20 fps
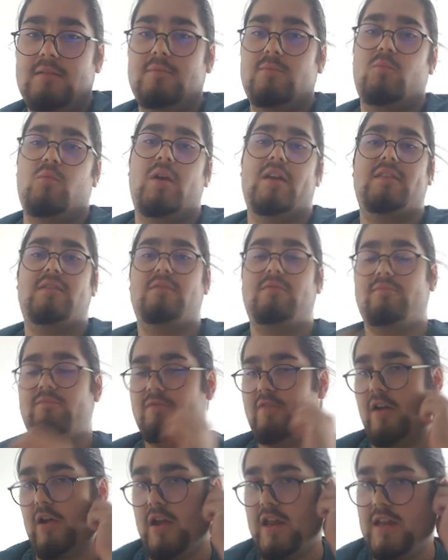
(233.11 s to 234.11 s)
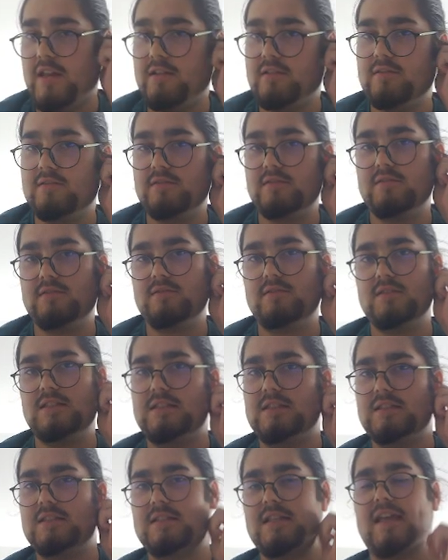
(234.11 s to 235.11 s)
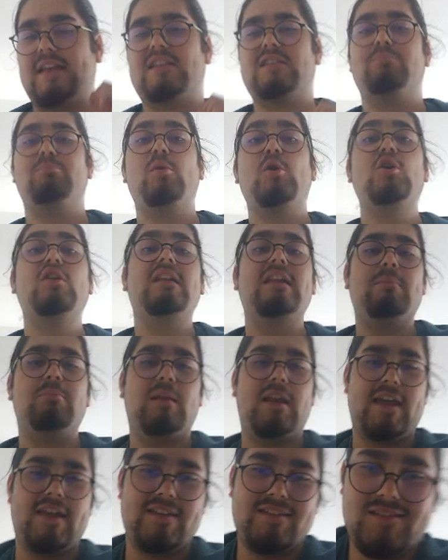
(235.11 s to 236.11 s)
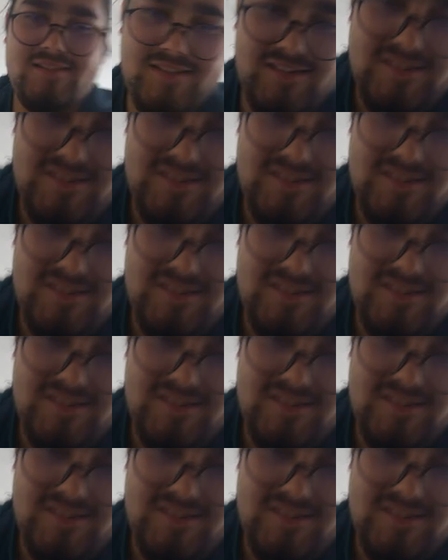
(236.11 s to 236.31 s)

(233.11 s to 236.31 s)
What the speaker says: white very expertly plays